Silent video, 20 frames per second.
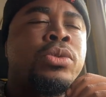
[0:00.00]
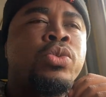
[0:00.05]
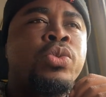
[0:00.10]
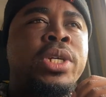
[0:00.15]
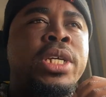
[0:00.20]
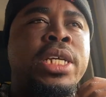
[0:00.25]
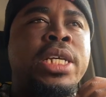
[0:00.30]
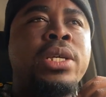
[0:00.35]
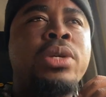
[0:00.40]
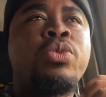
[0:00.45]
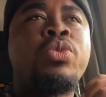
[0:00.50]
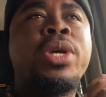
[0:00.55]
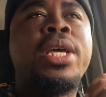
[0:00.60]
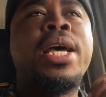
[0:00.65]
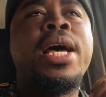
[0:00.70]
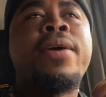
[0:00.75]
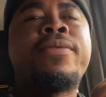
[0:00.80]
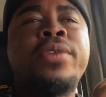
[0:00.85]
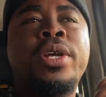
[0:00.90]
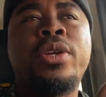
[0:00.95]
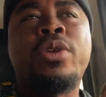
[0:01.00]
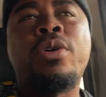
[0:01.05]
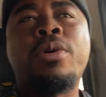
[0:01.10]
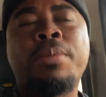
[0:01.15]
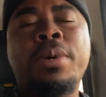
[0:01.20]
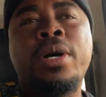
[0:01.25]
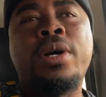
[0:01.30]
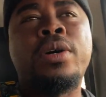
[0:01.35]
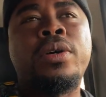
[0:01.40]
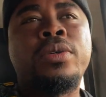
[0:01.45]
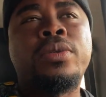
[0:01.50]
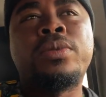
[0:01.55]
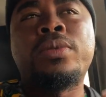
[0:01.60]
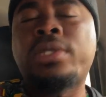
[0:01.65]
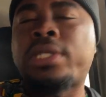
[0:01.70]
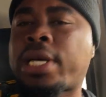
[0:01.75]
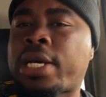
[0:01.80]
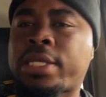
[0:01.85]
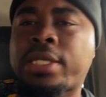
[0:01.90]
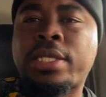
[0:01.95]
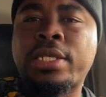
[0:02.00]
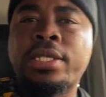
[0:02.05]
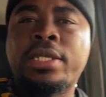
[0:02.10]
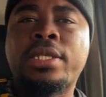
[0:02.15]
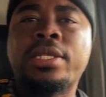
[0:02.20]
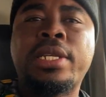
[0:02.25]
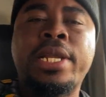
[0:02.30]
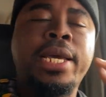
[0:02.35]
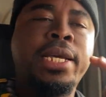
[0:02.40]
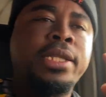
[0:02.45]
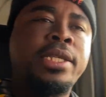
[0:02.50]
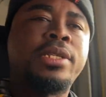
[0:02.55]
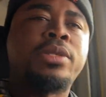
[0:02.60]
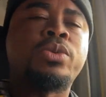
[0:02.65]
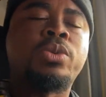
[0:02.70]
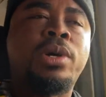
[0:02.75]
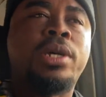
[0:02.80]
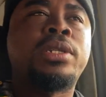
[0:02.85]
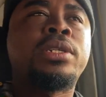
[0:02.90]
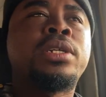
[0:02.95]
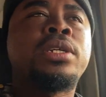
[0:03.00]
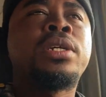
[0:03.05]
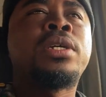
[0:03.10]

we we have the normal taxis like this one,